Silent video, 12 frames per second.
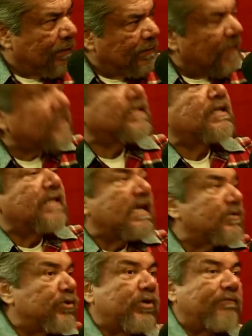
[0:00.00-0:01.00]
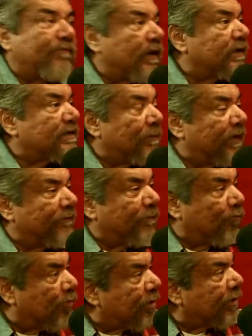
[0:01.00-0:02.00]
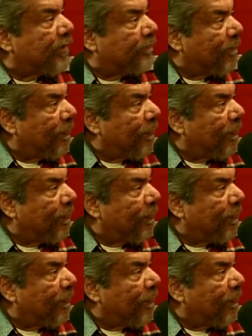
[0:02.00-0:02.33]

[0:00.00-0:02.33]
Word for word: That's in the days where you could fuck somebody from work.